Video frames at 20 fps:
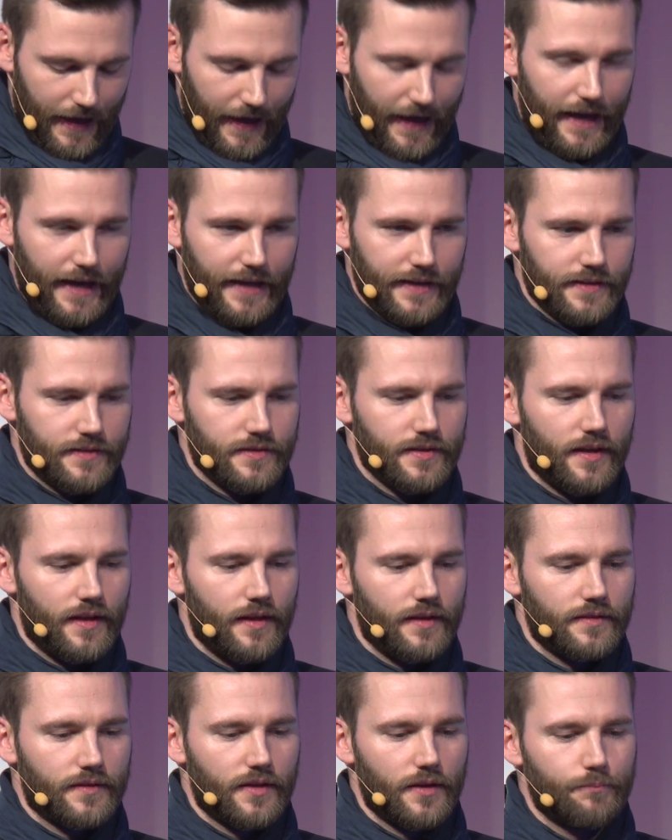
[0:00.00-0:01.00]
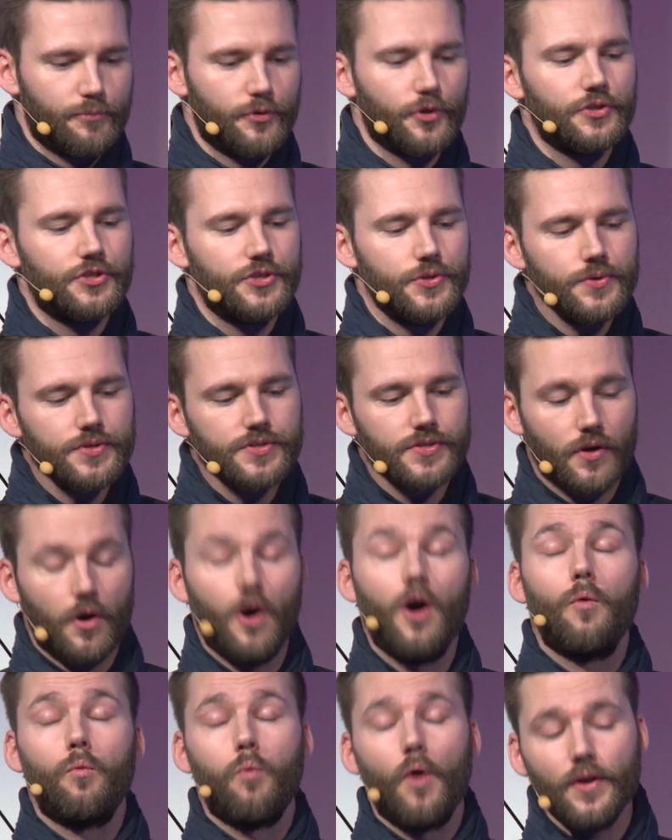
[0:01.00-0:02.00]
And the producer,
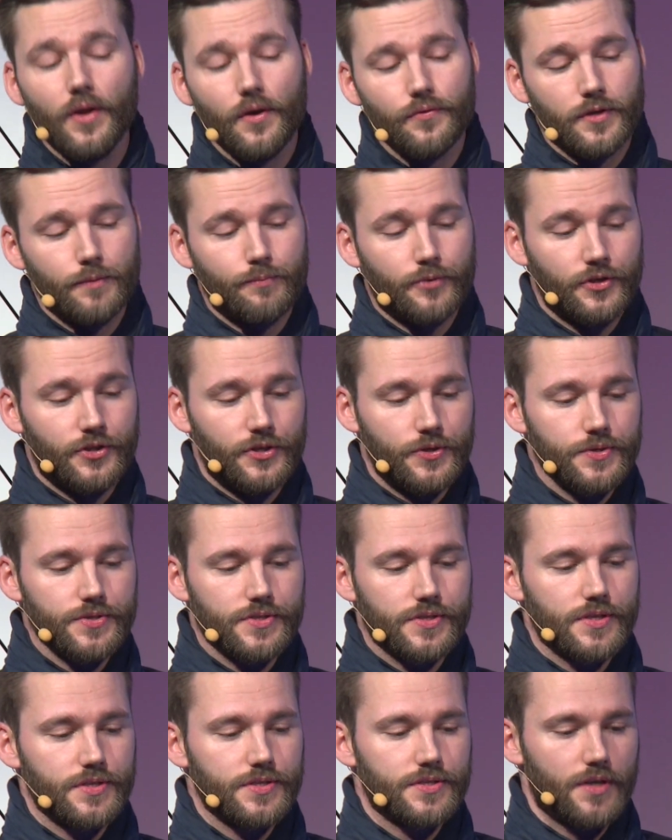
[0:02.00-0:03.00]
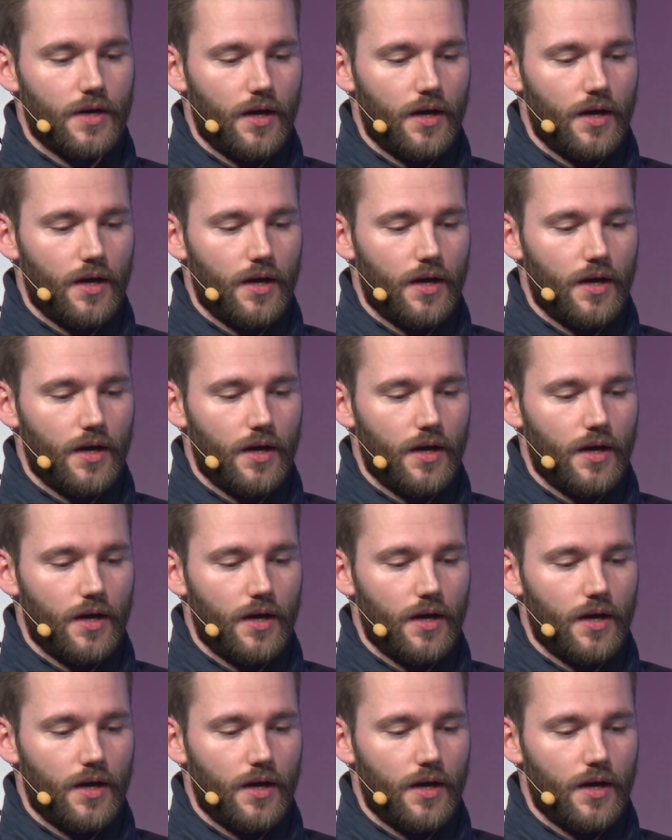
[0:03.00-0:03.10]
or one of the producers